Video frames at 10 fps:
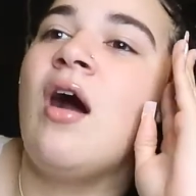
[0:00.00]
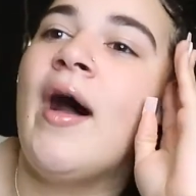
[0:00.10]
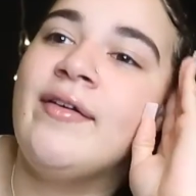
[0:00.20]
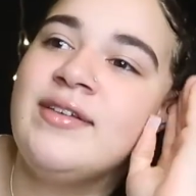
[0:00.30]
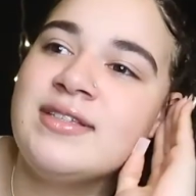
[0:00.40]

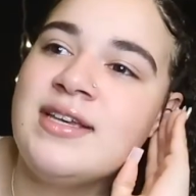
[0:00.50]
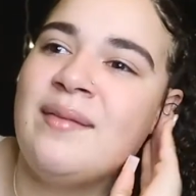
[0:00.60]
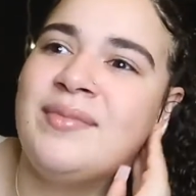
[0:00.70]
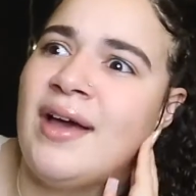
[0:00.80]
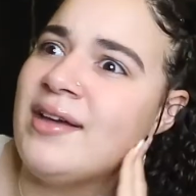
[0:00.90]
obviously
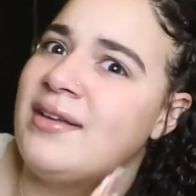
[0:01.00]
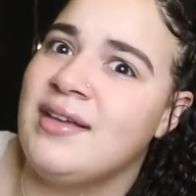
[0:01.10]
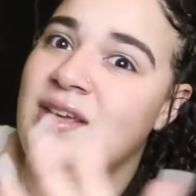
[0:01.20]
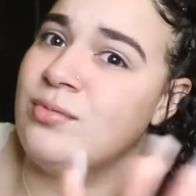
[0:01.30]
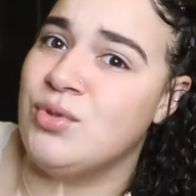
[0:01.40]
I'm not gonna
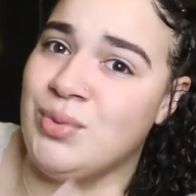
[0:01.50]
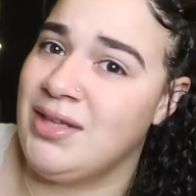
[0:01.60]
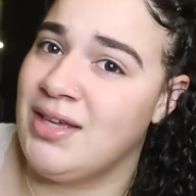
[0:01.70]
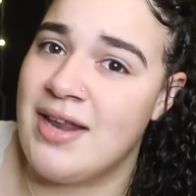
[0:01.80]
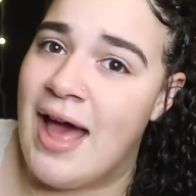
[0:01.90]
keep
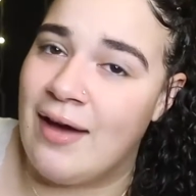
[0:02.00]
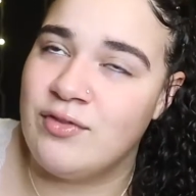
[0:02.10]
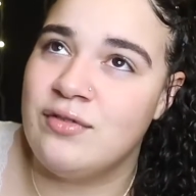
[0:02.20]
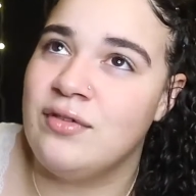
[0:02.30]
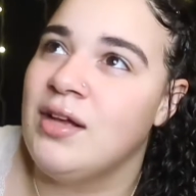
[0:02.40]
doing it
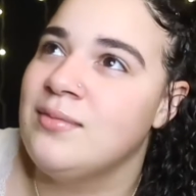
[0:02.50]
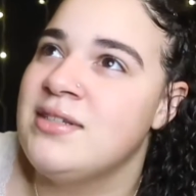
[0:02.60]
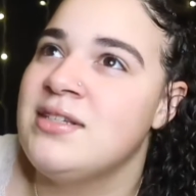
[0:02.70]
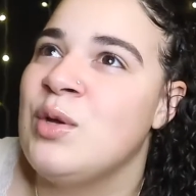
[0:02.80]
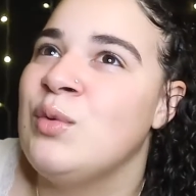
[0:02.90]
after
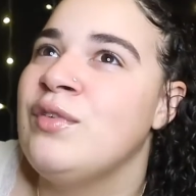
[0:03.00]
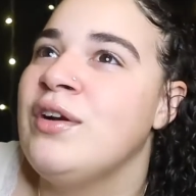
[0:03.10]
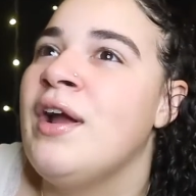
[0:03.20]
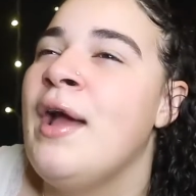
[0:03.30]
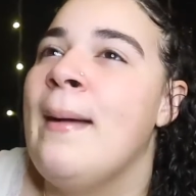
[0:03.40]
Vlogmas is
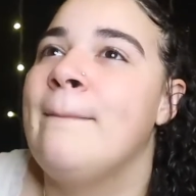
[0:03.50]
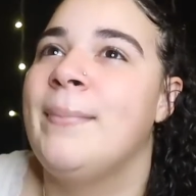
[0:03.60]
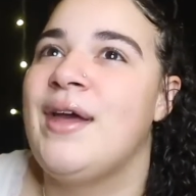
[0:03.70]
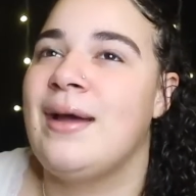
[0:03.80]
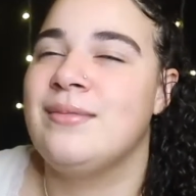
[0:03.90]
over,
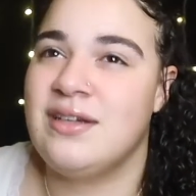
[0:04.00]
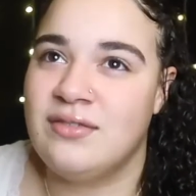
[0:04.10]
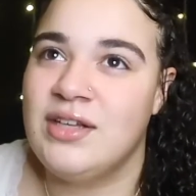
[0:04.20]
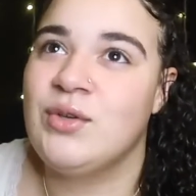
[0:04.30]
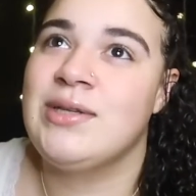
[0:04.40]
but I'm
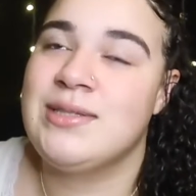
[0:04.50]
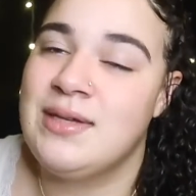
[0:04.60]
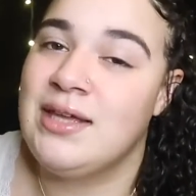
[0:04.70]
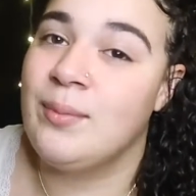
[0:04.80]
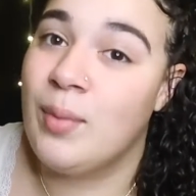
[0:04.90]
definitely going to
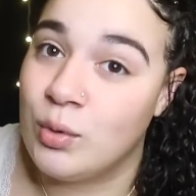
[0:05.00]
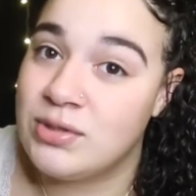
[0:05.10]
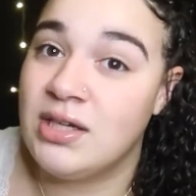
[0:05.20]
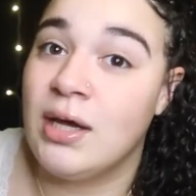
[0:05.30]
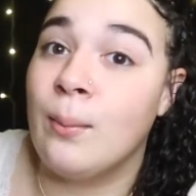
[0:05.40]
be
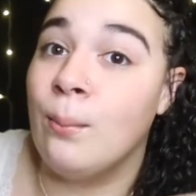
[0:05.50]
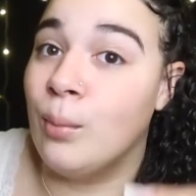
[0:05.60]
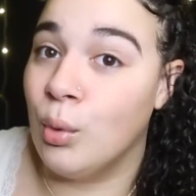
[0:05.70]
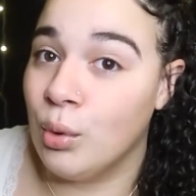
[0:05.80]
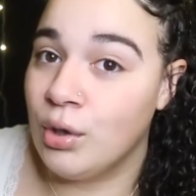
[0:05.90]
posting
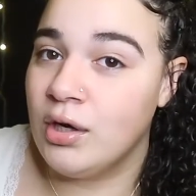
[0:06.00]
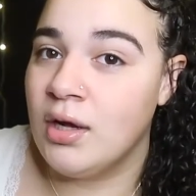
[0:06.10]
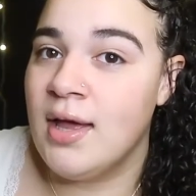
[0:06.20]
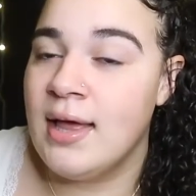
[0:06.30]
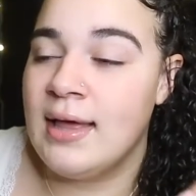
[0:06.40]
more,
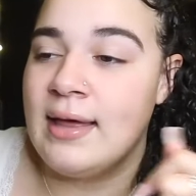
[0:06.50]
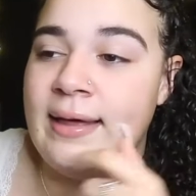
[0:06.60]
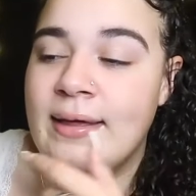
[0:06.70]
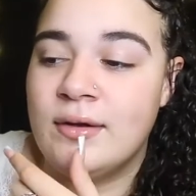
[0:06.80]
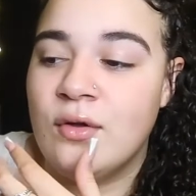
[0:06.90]

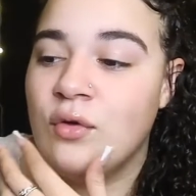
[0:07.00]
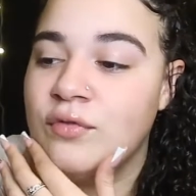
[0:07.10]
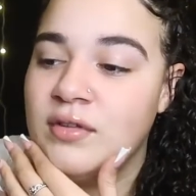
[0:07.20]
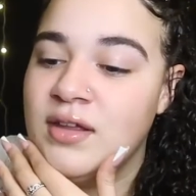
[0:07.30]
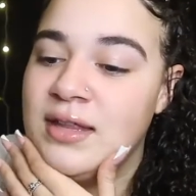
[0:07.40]
and
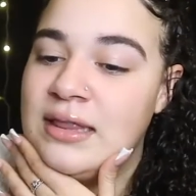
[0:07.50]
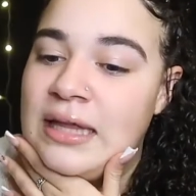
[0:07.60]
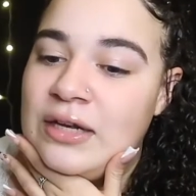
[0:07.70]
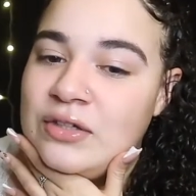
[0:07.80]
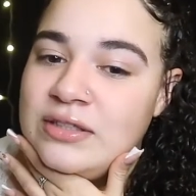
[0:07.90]
hopefully
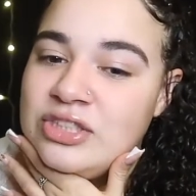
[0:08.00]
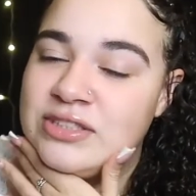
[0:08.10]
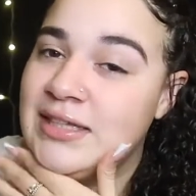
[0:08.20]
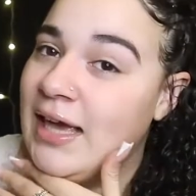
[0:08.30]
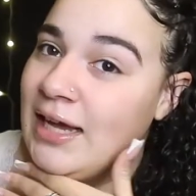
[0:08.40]
that'll
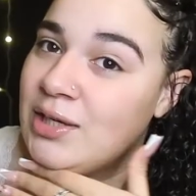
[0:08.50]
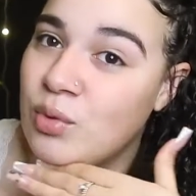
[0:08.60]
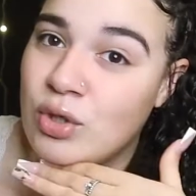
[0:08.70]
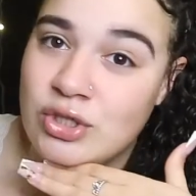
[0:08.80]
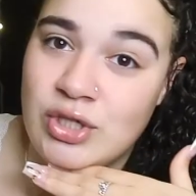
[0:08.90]
just gain
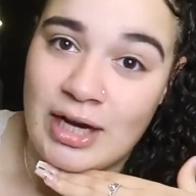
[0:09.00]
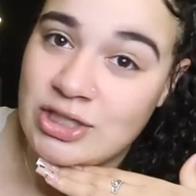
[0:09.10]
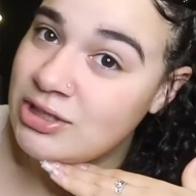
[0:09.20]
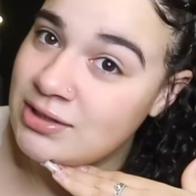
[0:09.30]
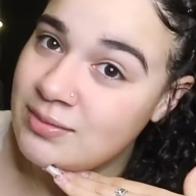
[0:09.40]
more
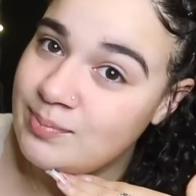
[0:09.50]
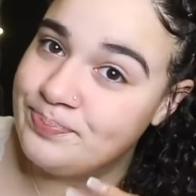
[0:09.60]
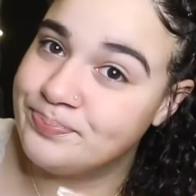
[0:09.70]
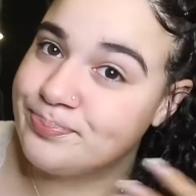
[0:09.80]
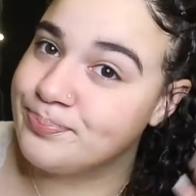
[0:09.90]
traction.
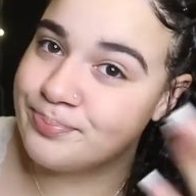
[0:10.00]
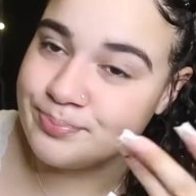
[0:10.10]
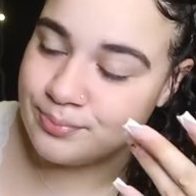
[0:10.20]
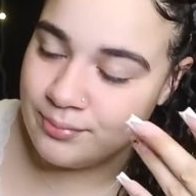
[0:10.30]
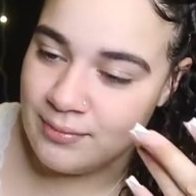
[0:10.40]

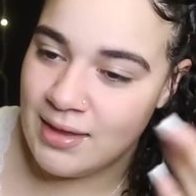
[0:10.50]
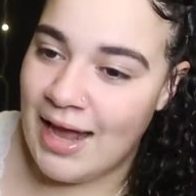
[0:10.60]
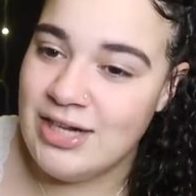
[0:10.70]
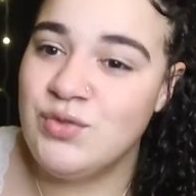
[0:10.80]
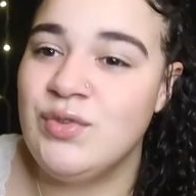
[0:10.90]

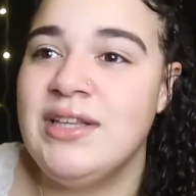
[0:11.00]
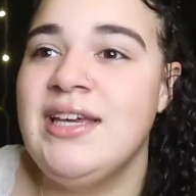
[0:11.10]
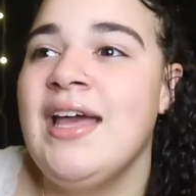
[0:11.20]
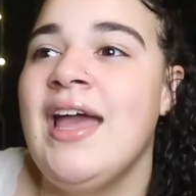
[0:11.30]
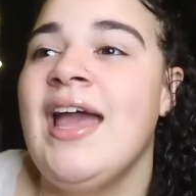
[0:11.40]
I just really,